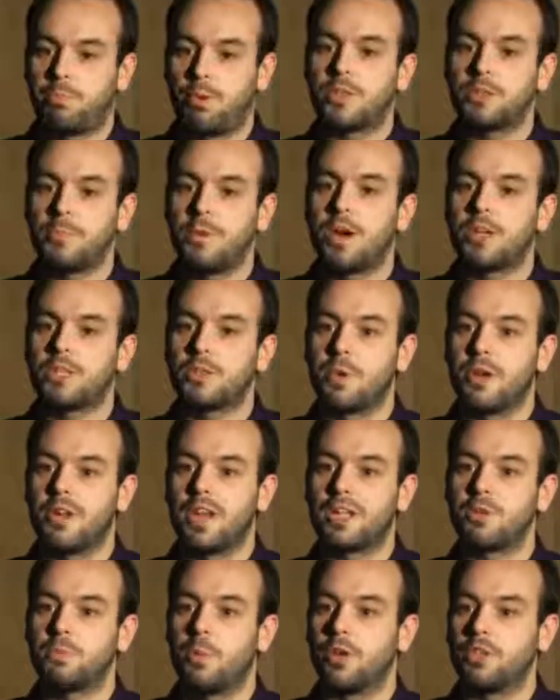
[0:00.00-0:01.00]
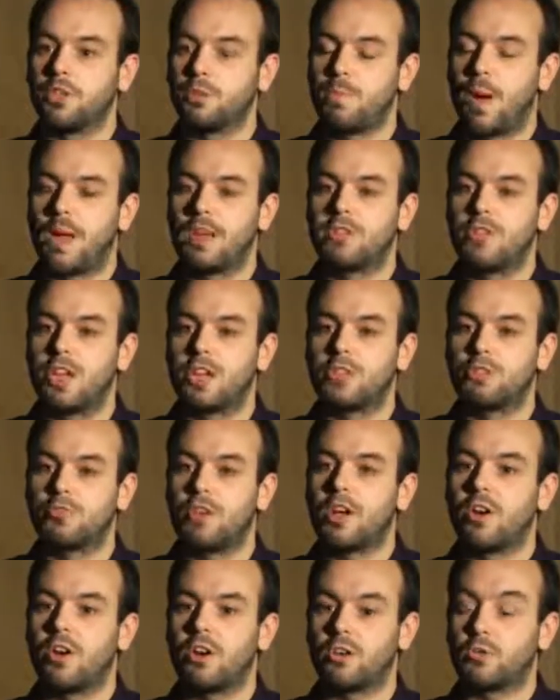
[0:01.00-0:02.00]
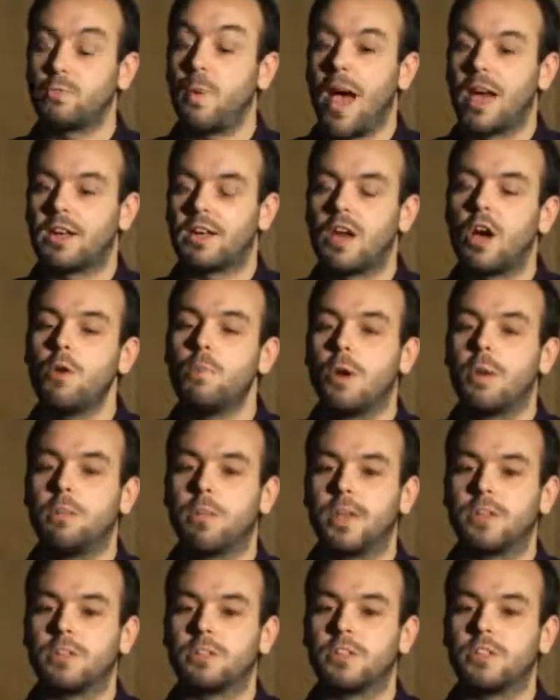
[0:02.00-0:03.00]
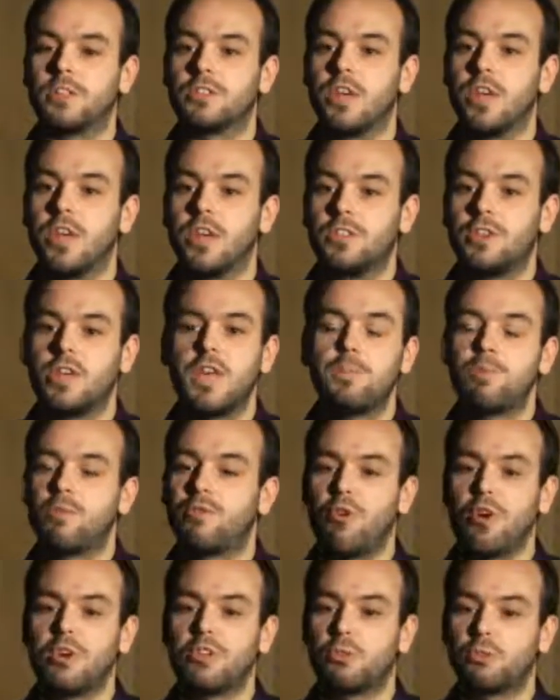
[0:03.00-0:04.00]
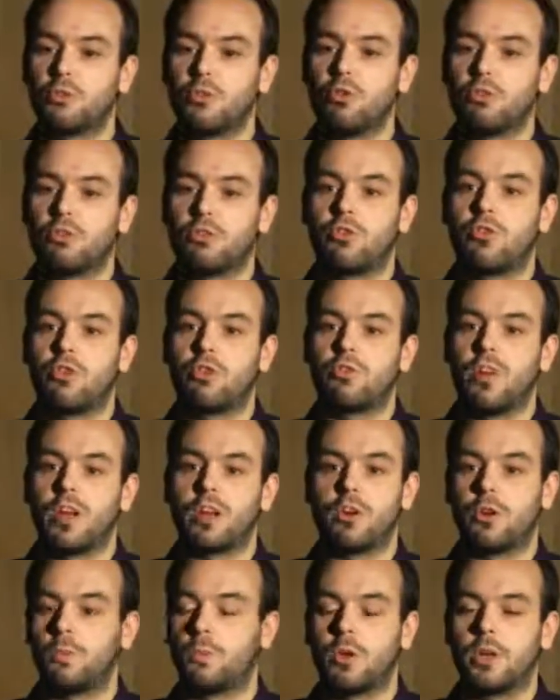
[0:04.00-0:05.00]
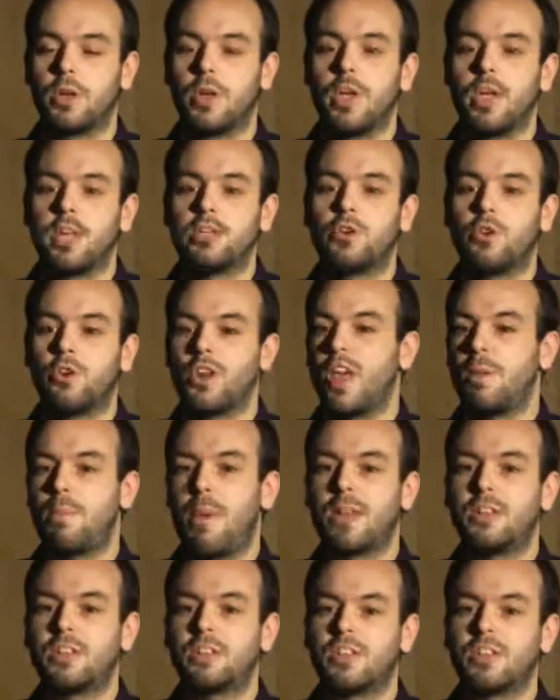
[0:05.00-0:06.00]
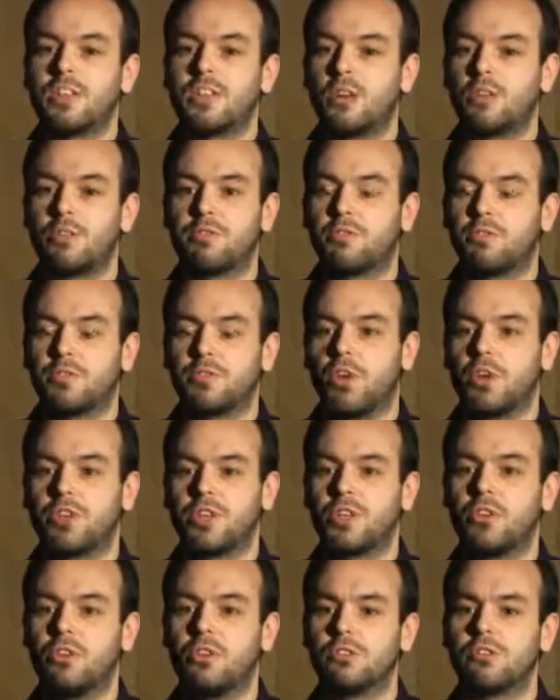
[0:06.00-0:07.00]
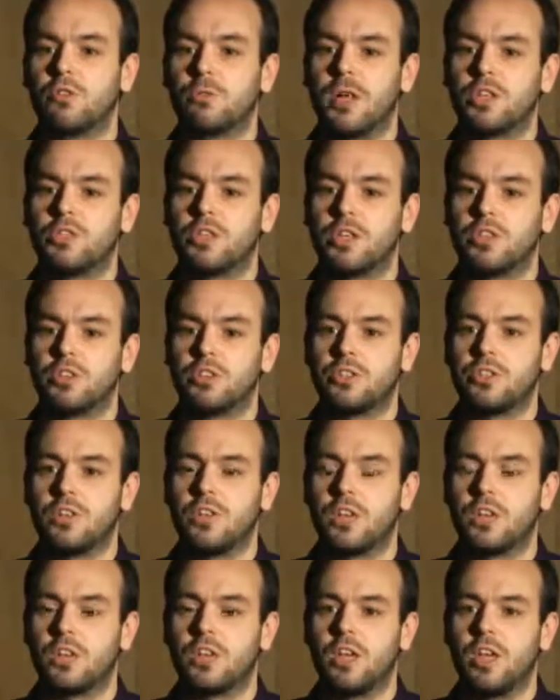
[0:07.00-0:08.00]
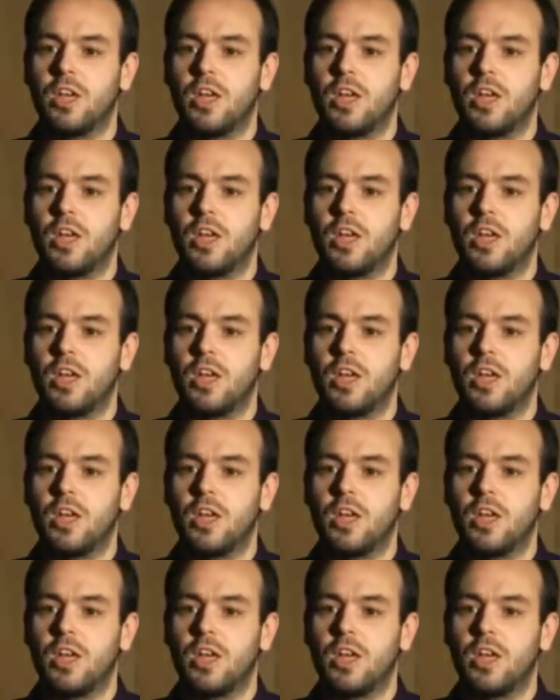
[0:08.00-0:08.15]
brings me on to my next point, is Balotelli's record is padded out by penalties. You keep referring to his goal-scoring record, but he scored 8 penalties out of 30 goals for Manchester City.